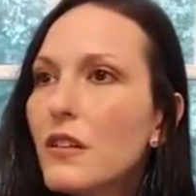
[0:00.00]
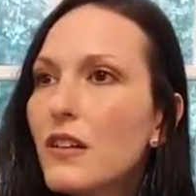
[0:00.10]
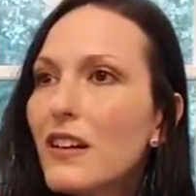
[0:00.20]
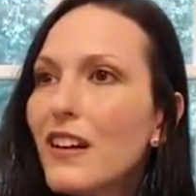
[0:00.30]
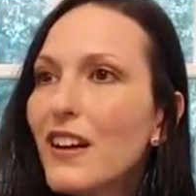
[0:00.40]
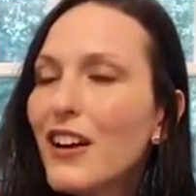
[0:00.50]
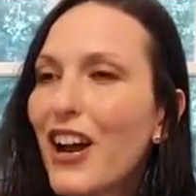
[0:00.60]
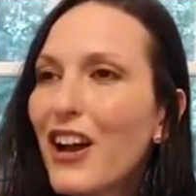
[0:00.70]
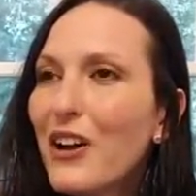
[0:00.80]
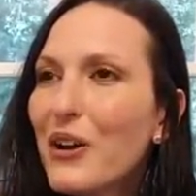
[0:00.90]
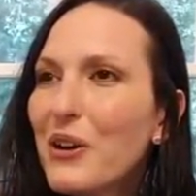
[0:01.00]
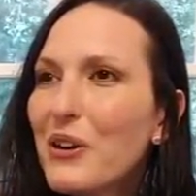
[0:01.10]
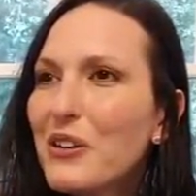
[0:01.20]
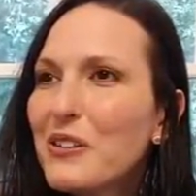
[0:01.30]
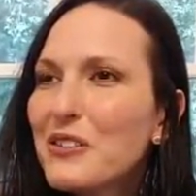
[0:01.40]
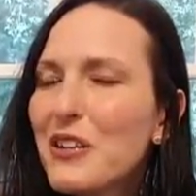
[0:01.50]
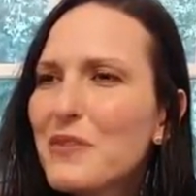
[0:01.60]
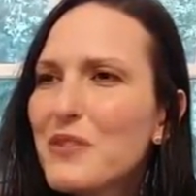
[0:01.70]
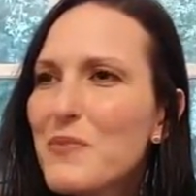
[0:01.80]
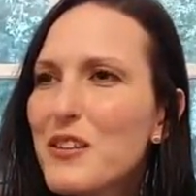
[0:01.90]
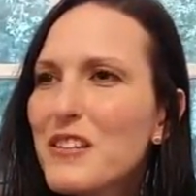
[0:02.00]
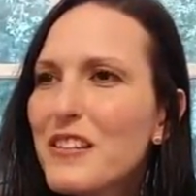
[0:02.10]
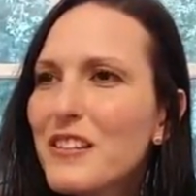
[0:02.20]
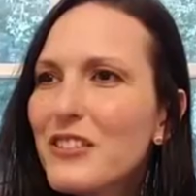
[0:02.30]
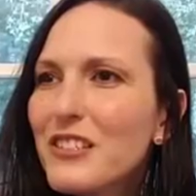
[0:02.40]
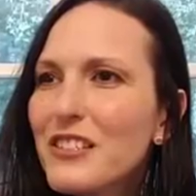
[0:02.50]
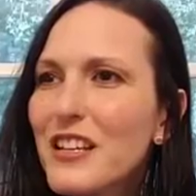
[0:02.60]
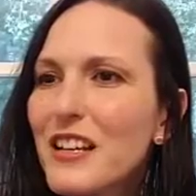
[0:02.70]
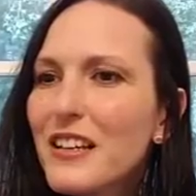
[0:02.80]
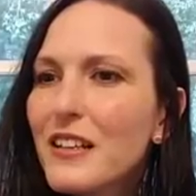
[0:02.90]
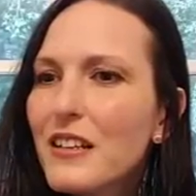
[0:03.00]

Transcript: Mm-hmm. Do you have something you're going to say?